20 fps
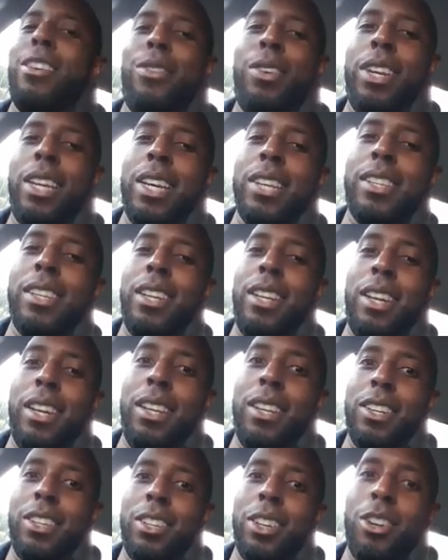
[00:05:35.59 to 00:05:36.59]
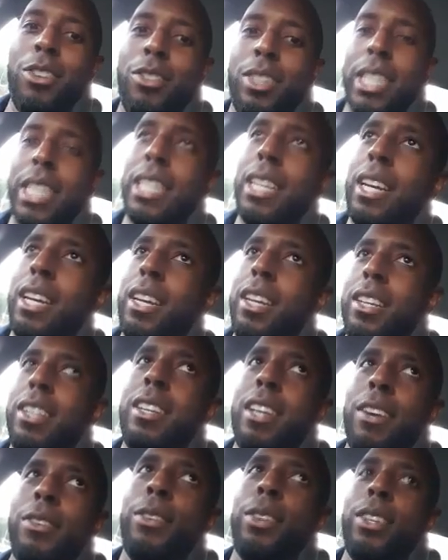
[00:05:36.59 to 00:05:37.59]
If he doesn't, he deserves it. Like, he
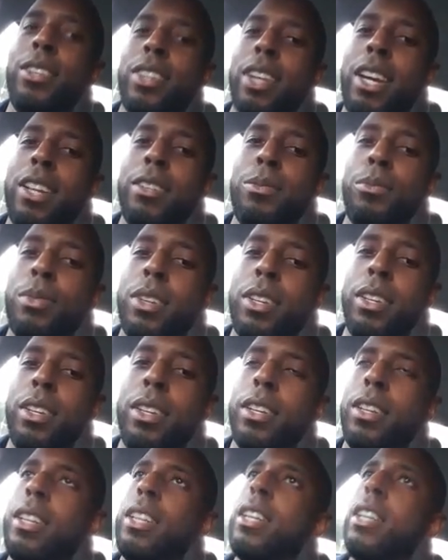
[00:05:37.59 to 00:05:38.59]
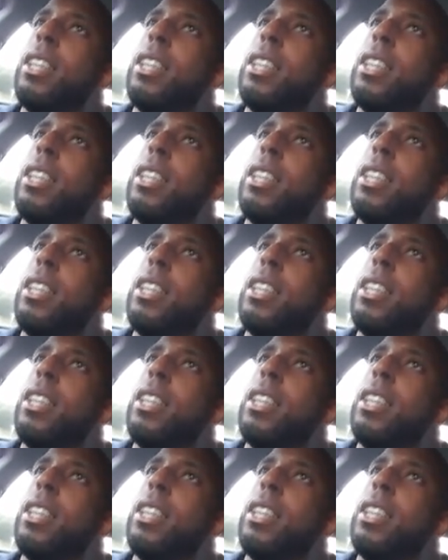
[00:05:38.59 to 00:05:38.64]
definitely has got some skill,